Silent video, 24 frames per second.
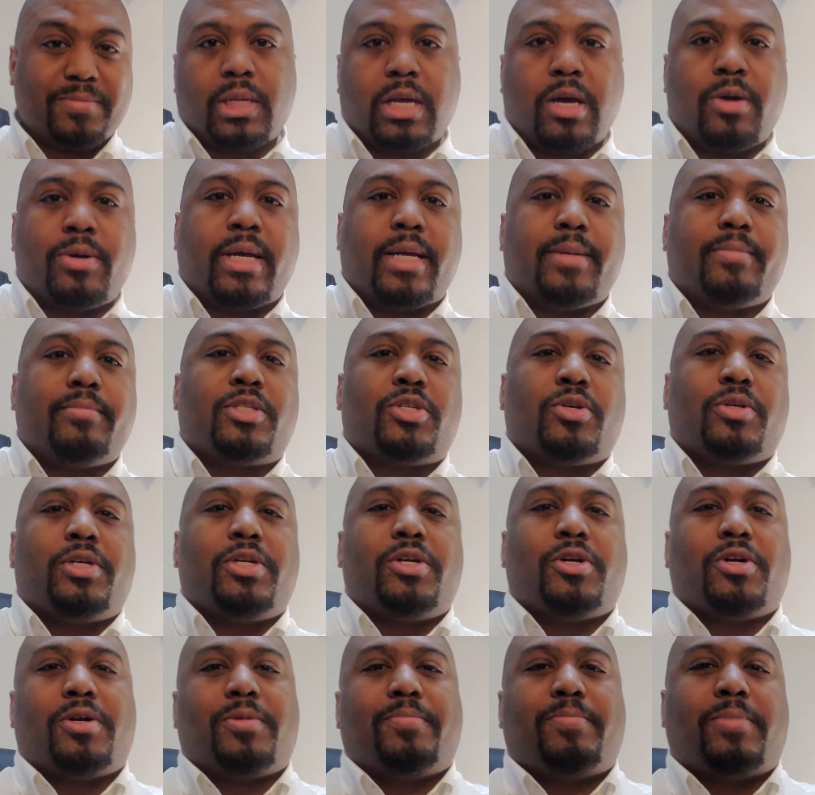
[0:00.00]
Okay, so
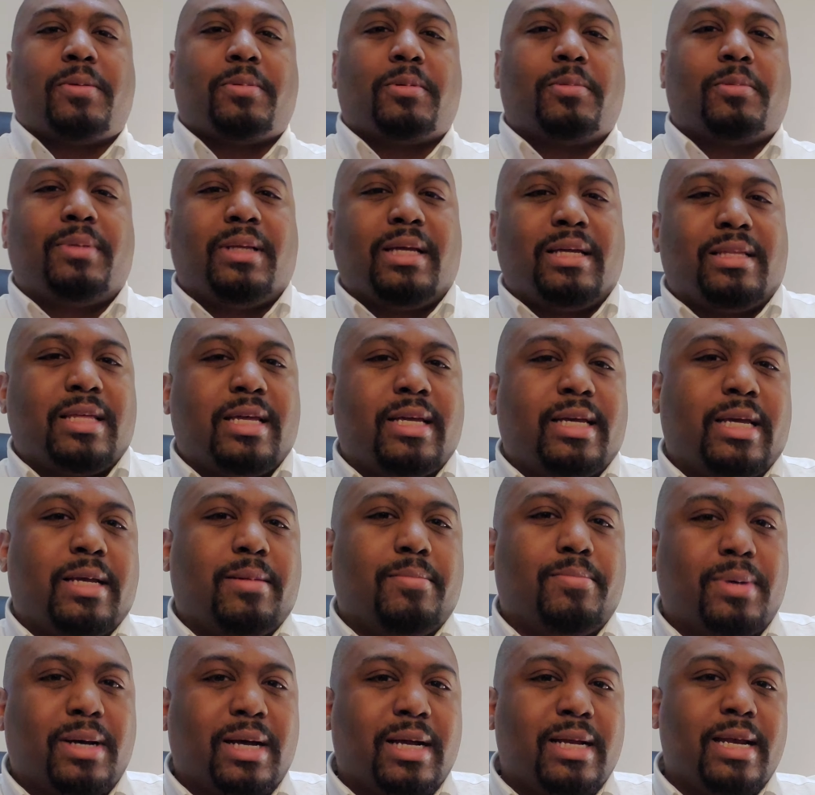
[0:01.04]
you're probably thinking
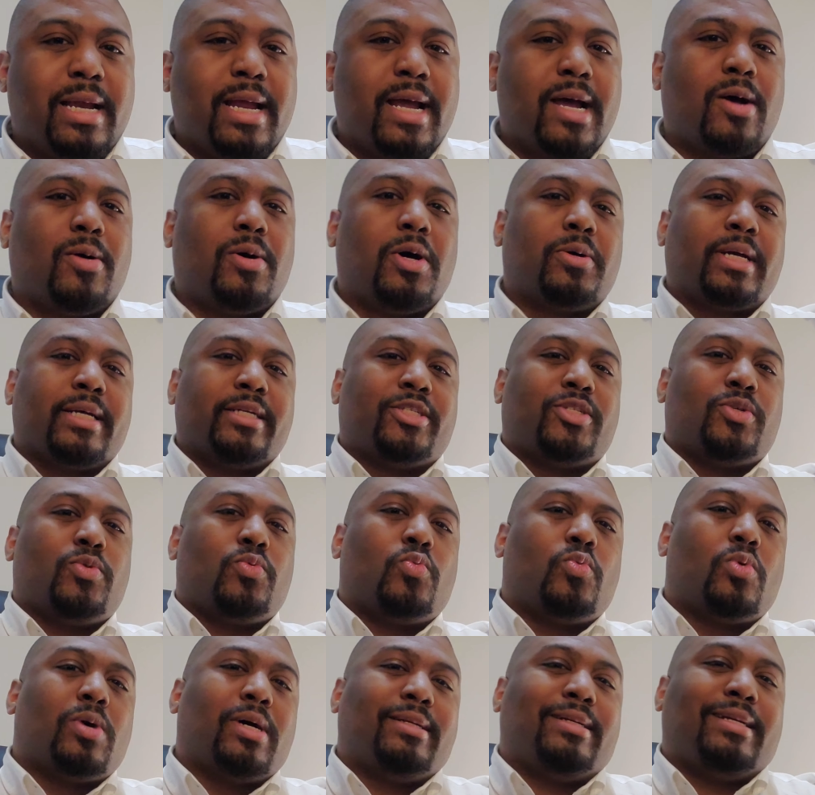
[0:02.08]
by now, okay, so
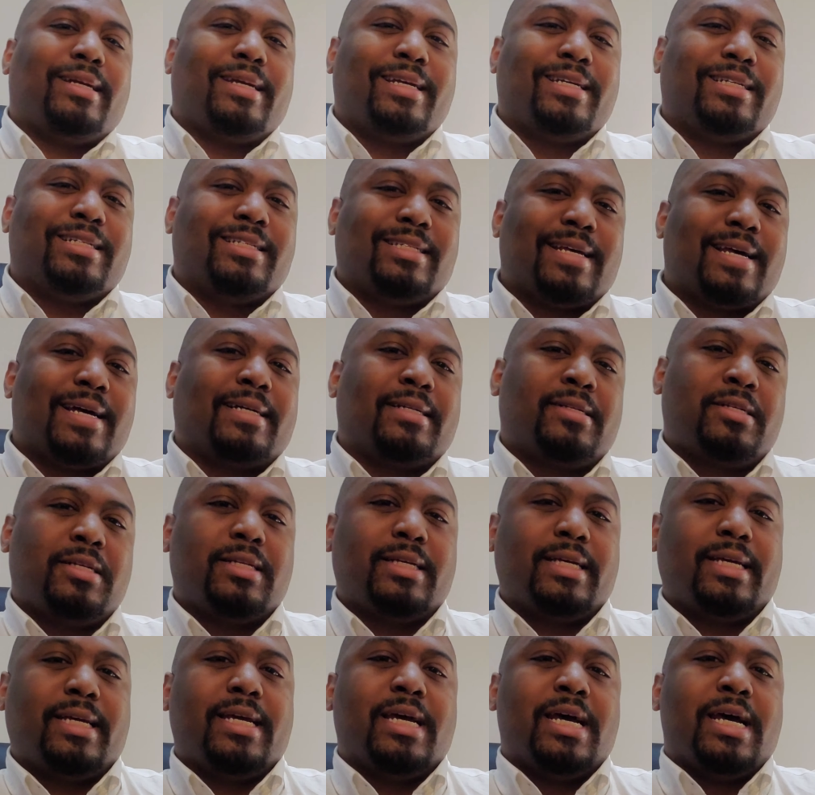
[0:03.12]
what
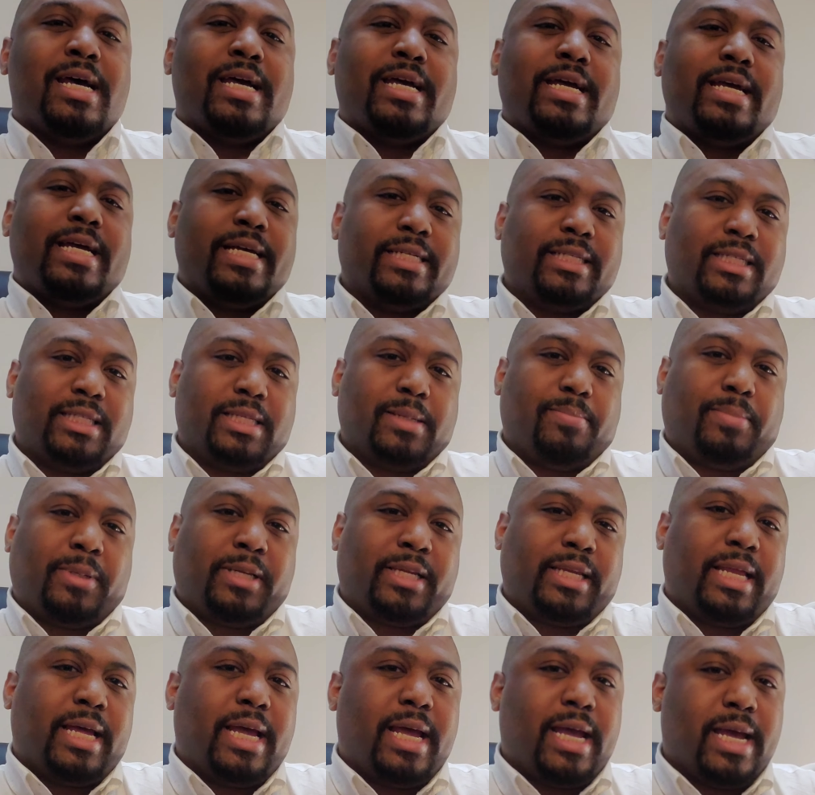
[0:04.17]
exactly is the
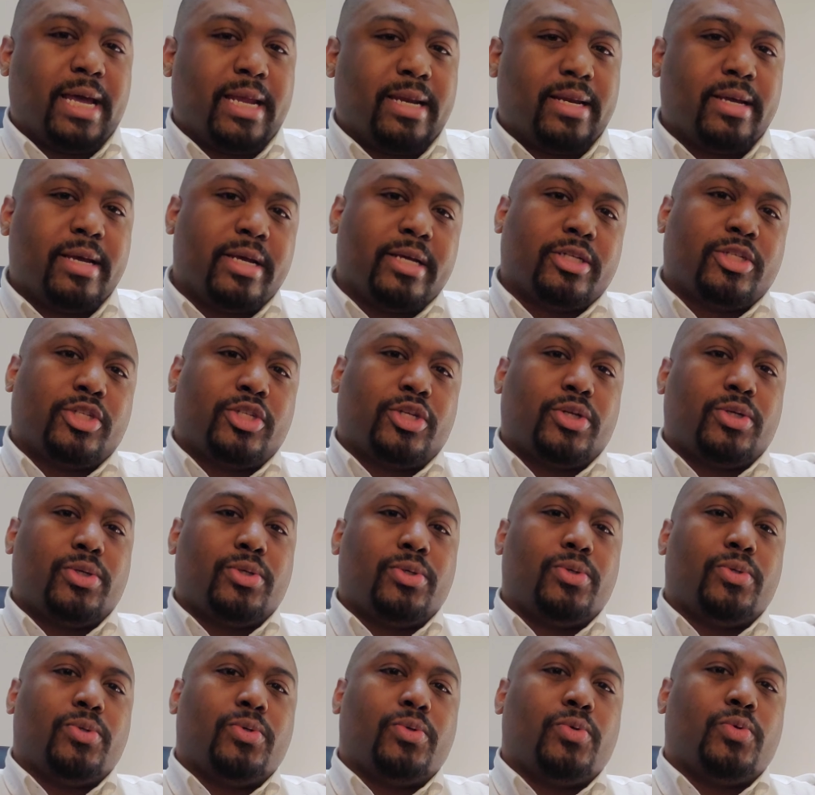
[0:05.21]
plan
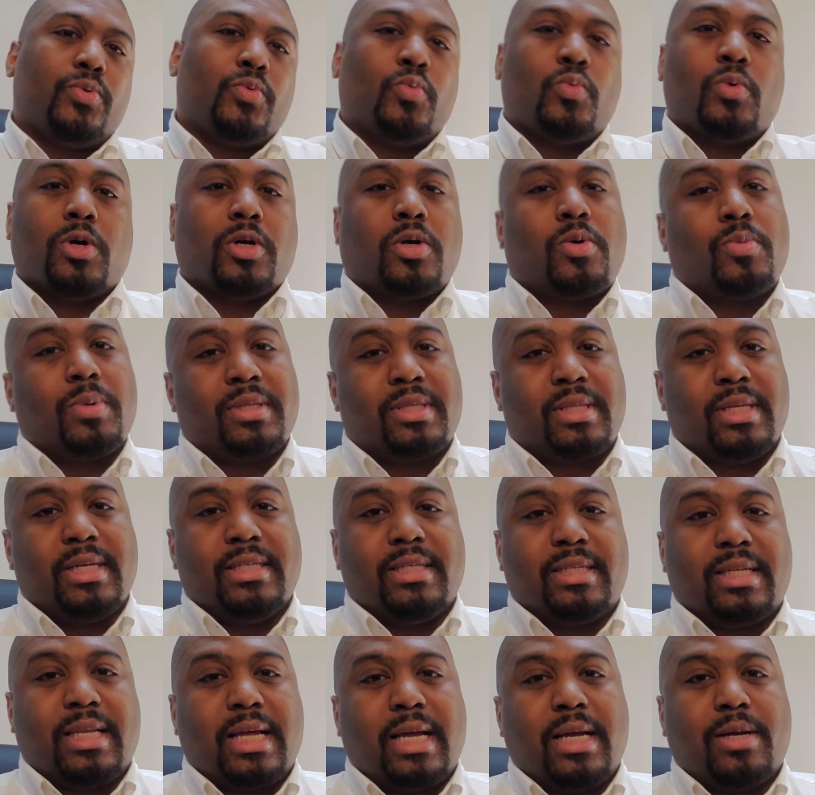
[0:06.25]
to work with
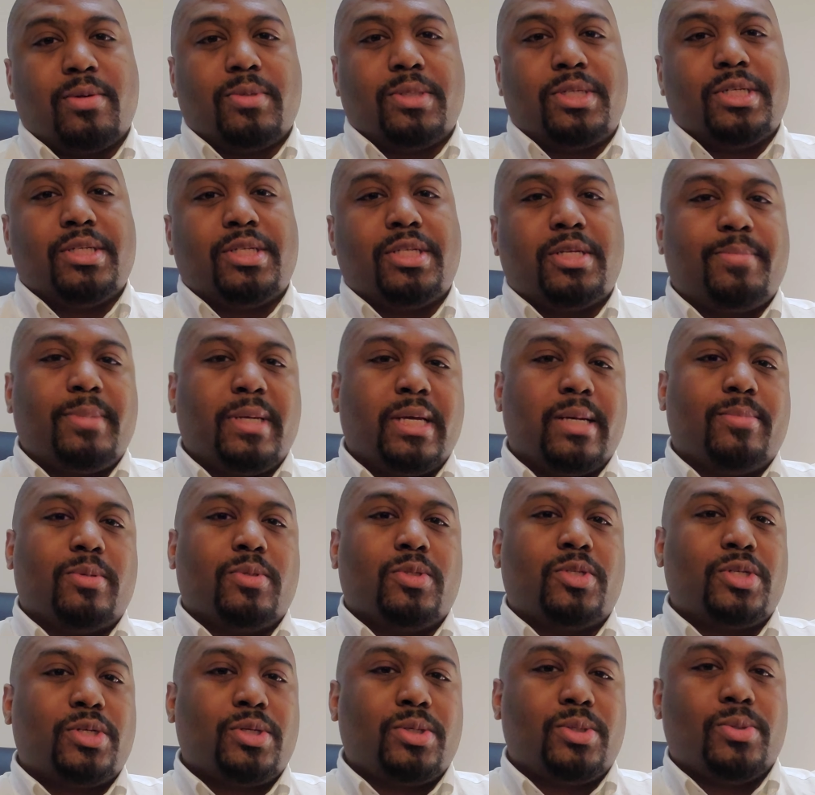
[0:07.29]
these languages, to be able
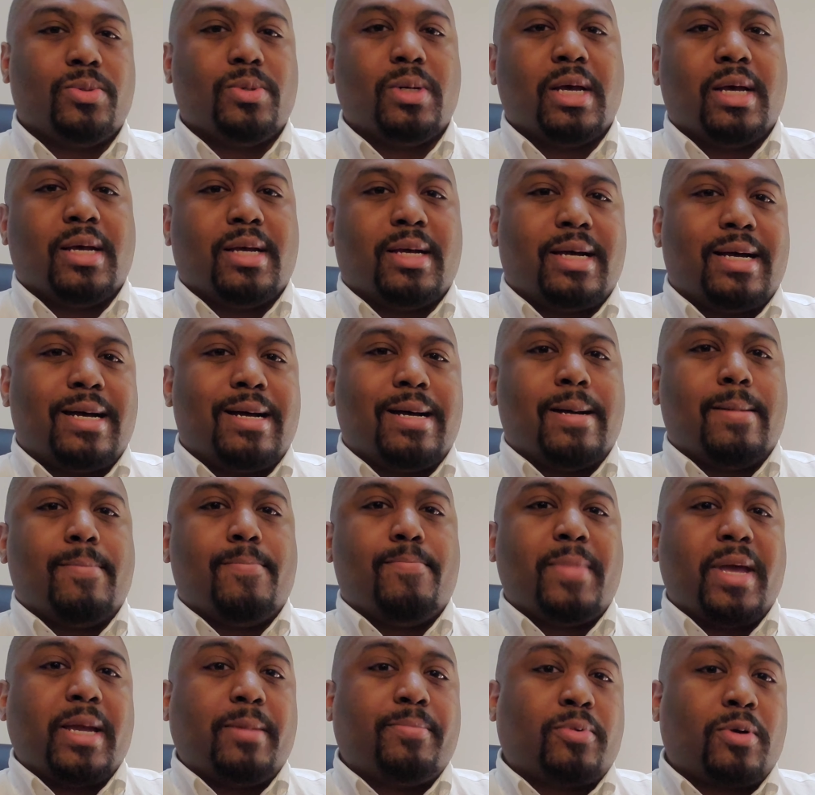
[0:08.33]
to um,
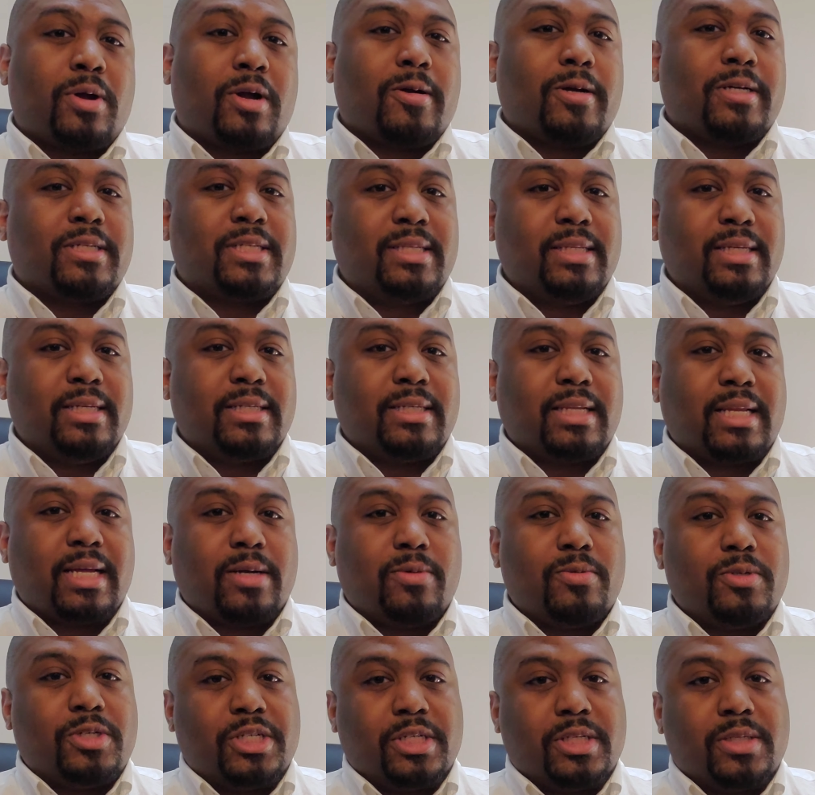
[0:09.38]
make progress in these
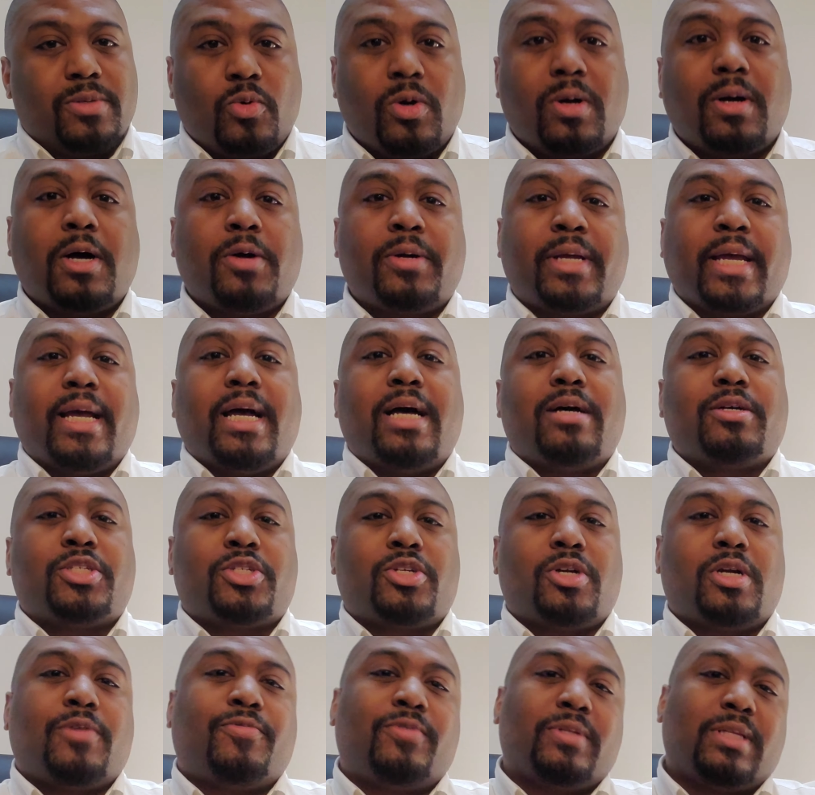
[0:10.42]
languages? Well, okay, I'll
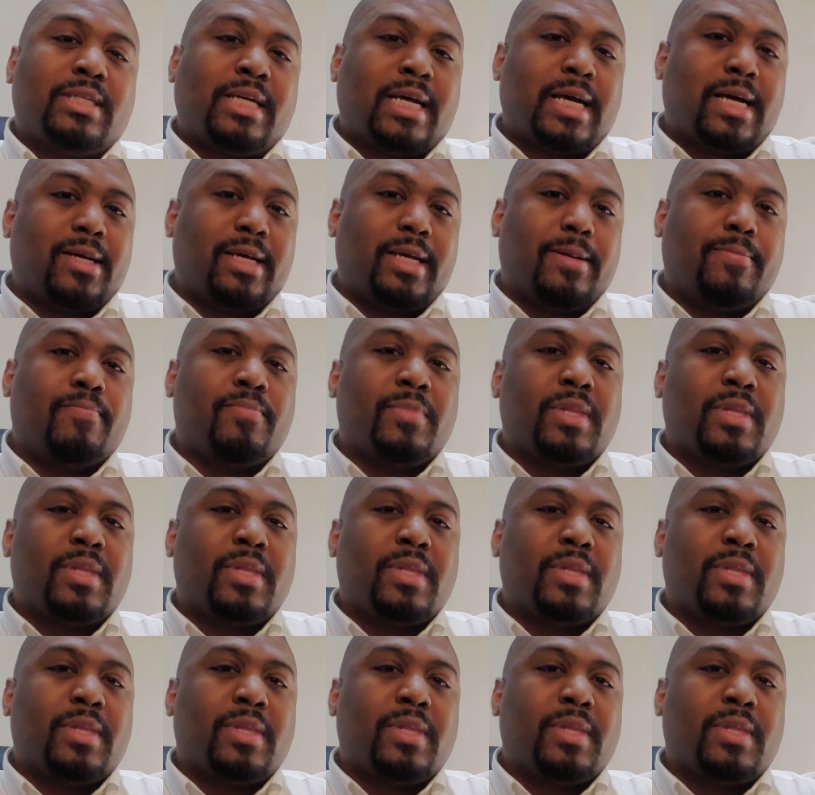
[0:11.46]
start off with Italian.